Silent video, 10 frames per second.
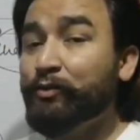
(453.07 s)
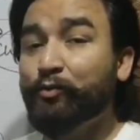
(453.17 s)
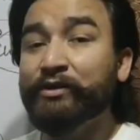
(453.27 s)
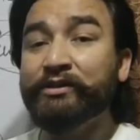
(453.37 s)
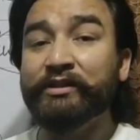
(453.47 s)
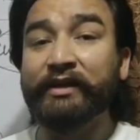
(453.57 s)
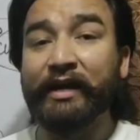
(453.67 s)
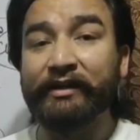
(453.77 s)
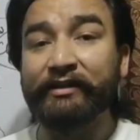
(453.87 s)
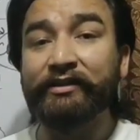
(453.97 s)
which
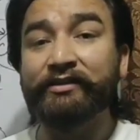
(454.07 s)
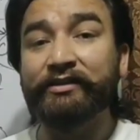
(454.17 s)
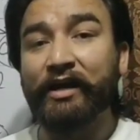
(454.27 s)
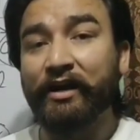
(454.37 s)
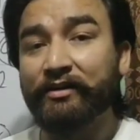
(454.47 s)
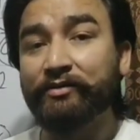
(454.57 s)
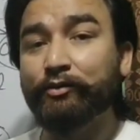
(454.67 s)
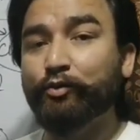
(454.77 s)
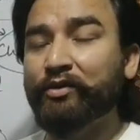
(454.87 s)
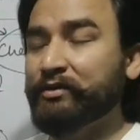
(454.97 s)
carry the charge
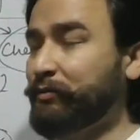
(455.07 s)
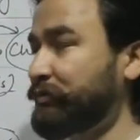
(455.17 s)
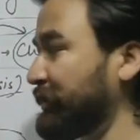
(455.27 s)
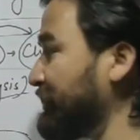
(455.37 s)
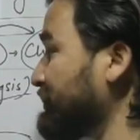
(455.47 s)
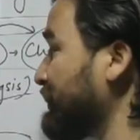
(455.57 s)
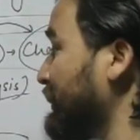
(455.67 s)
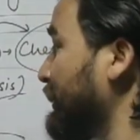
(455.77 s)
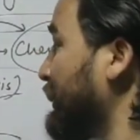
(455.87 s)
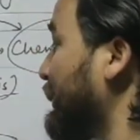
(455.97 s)
through a substance.
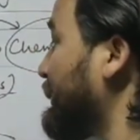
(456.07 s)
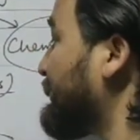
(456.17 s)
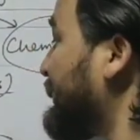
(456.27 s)
In